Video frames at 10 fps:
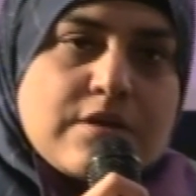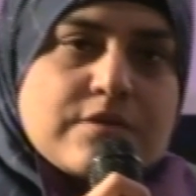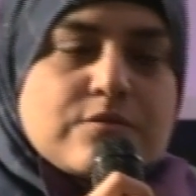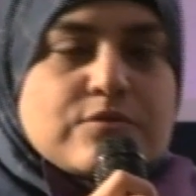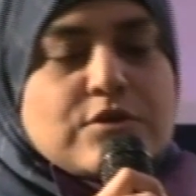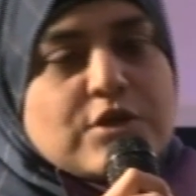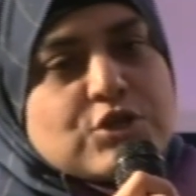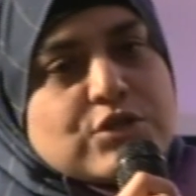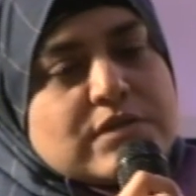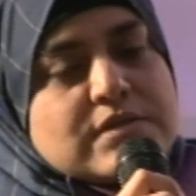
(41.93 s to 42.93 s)

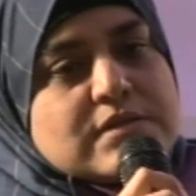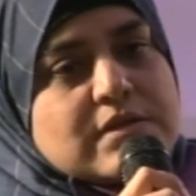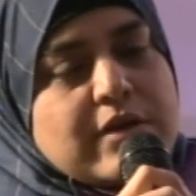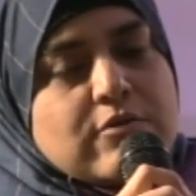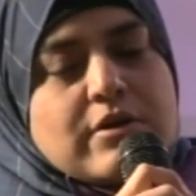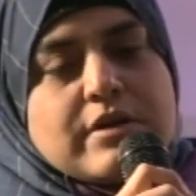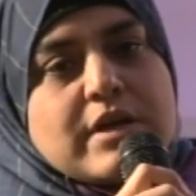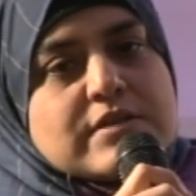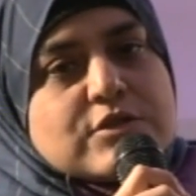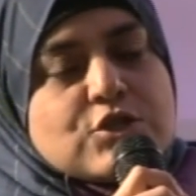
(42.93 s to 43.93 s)
associations and
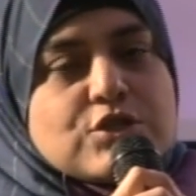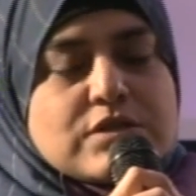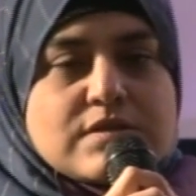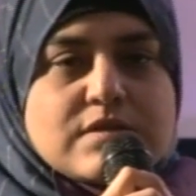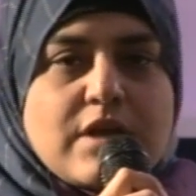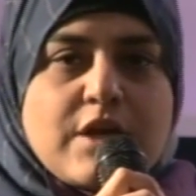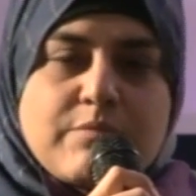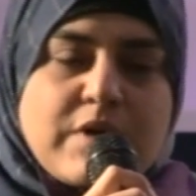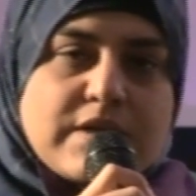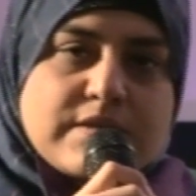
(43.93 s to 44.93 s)
organizations in
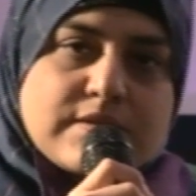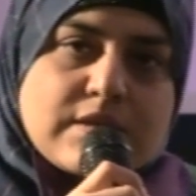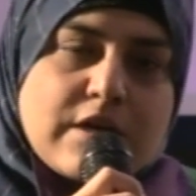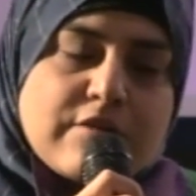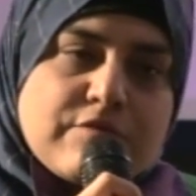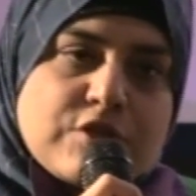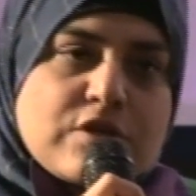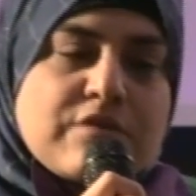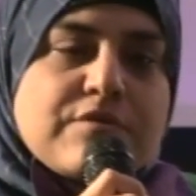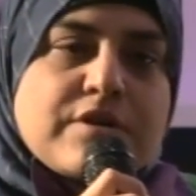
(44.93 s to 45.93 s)
Pakistan, which
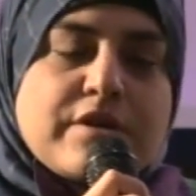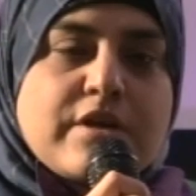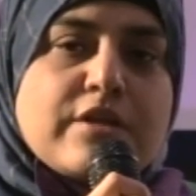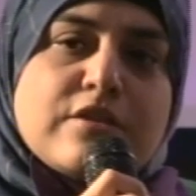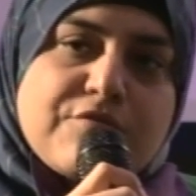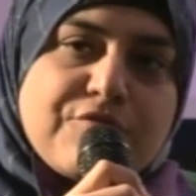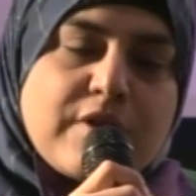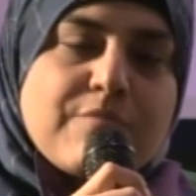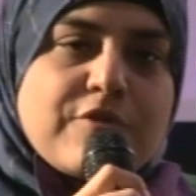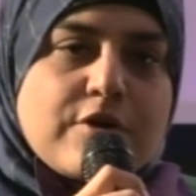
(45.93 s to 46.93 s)
are working in the
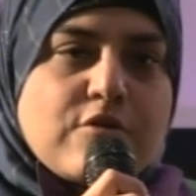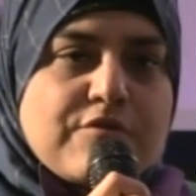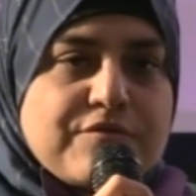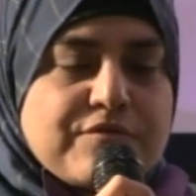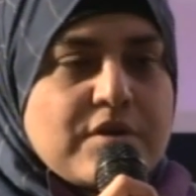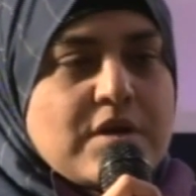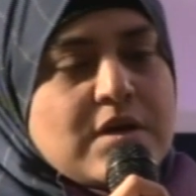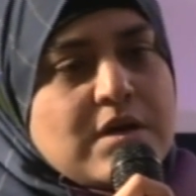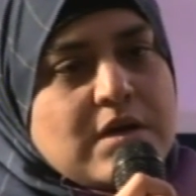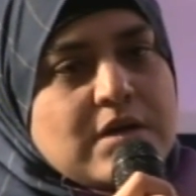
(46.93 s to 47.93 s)
framework of
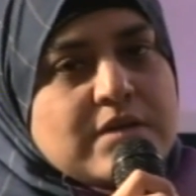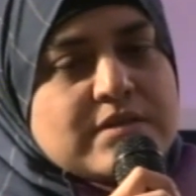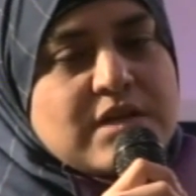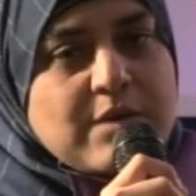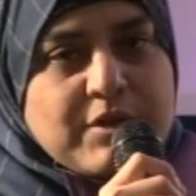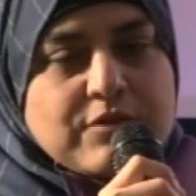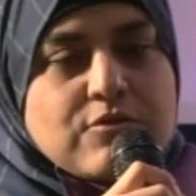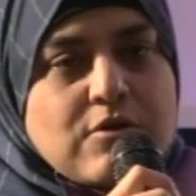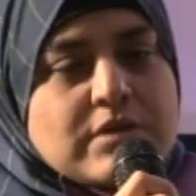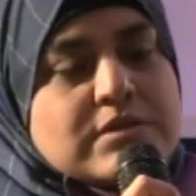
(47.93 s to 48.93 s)
Islamic
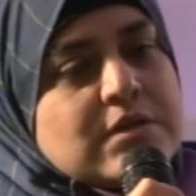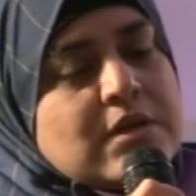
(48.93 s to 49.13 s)
thought,